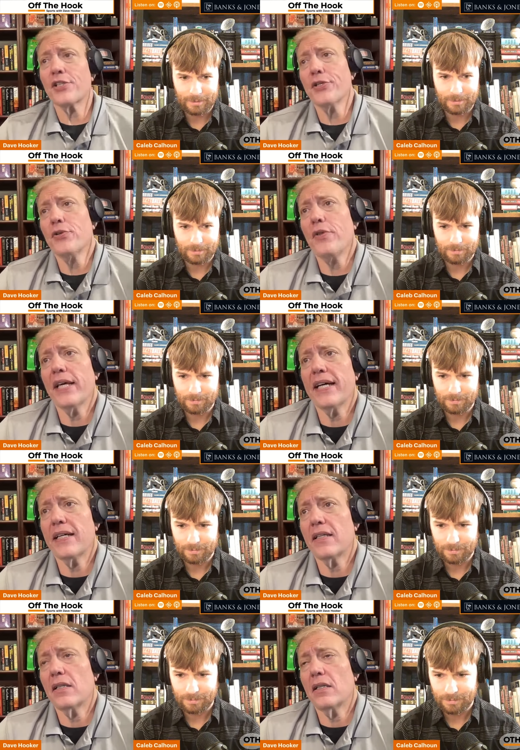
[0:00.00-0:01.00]
Speaker 1: too
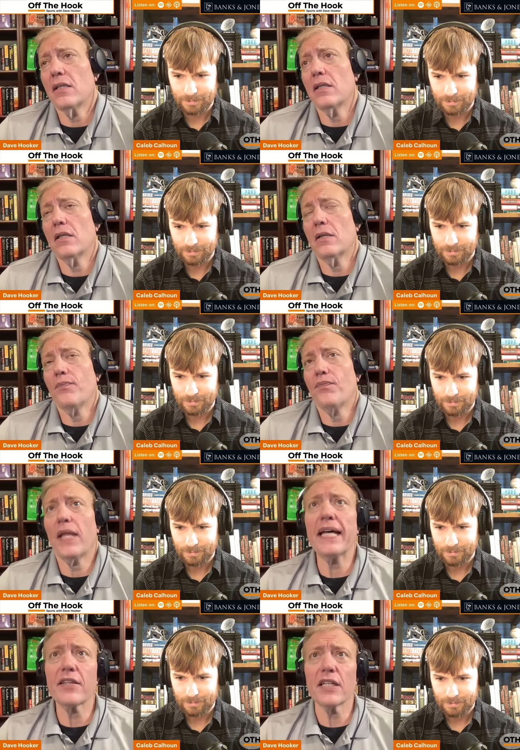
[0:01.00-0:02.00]
that
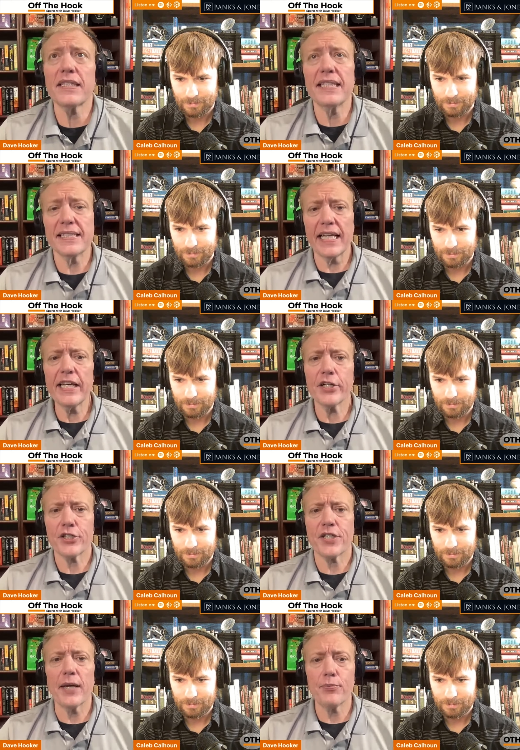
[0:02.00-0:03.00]
I thought that his
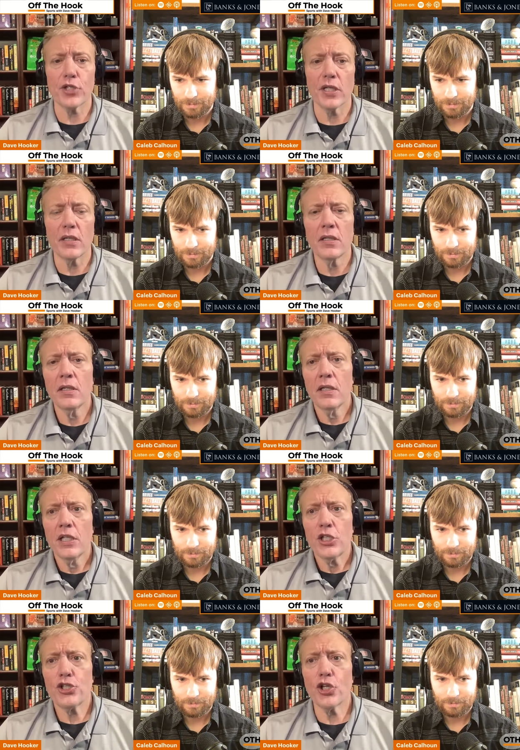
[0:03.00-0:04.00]
interception
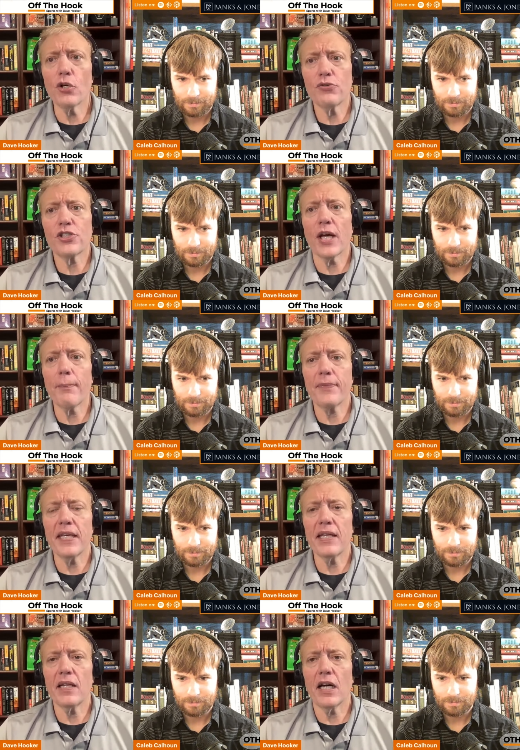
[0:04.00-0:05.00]
showed
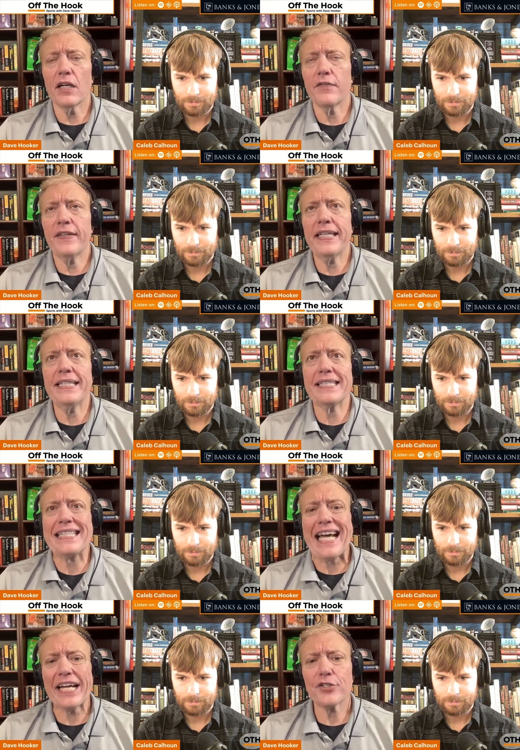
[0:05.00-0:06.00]
something of his
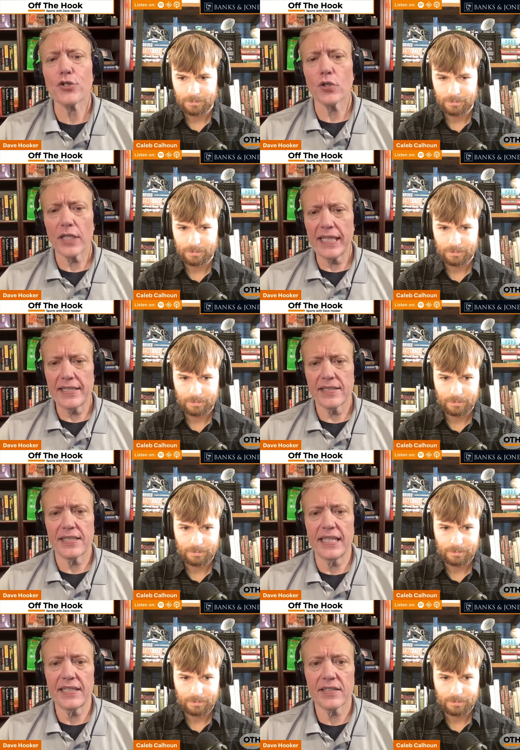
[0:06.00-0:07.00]
natural
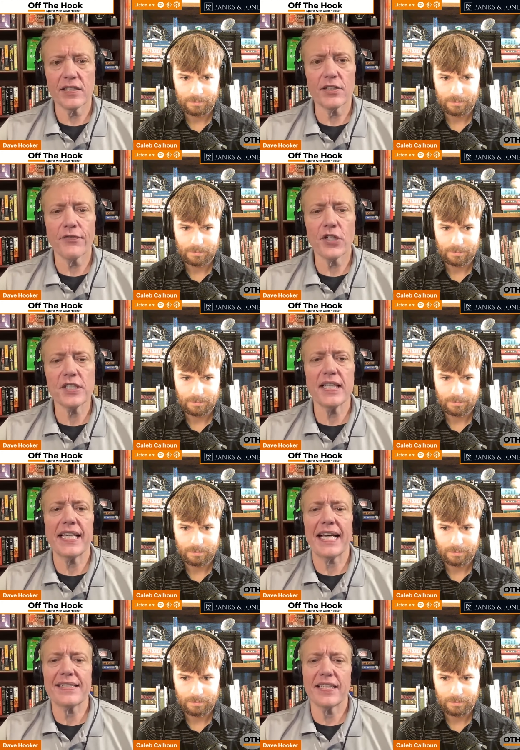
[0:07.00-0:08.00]
instincts because the first thing
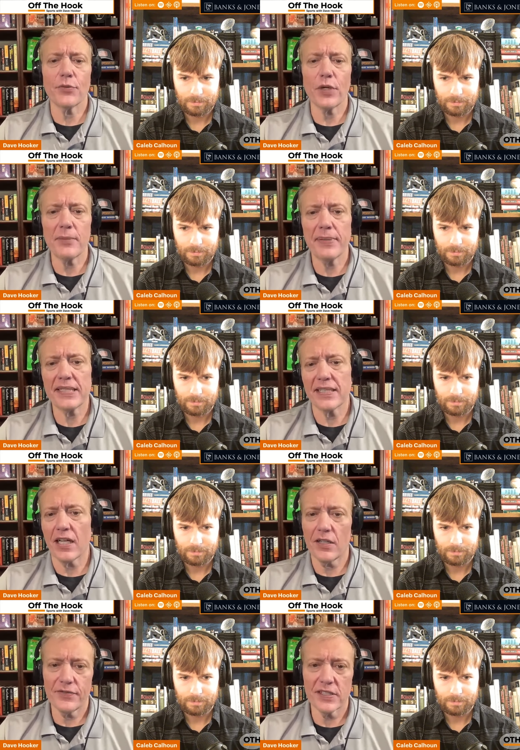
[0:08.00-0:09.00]
I said when he picked it
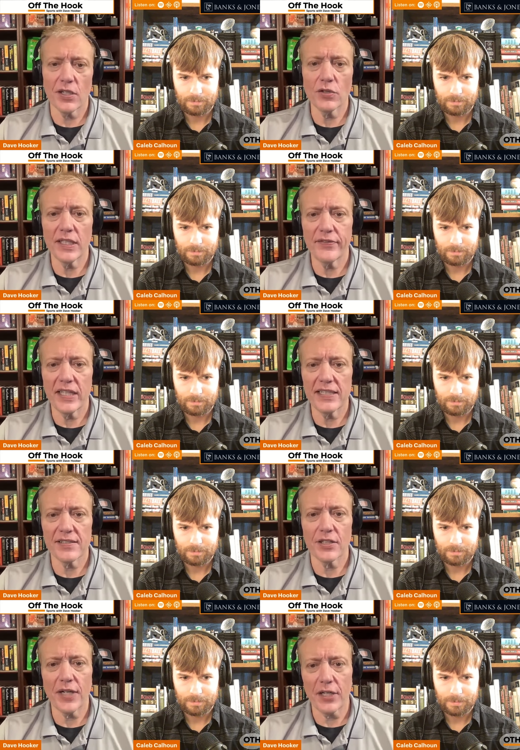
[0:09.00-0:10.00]
off is "Don't leave the end
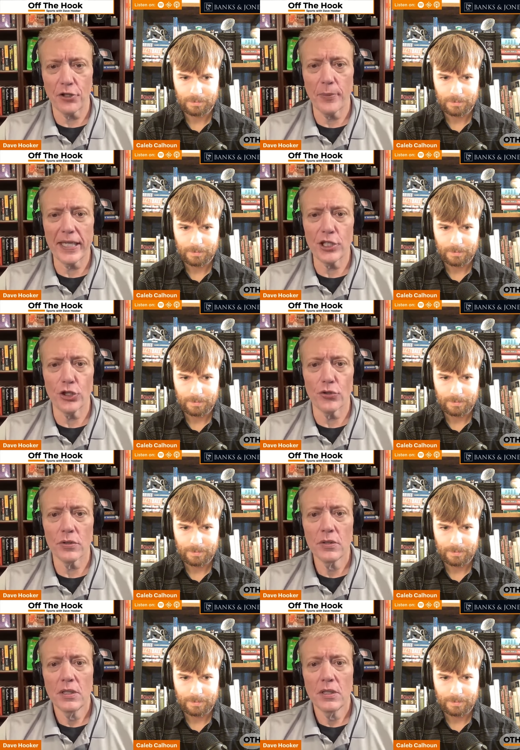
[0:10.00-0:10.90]
zone." I don't know about you,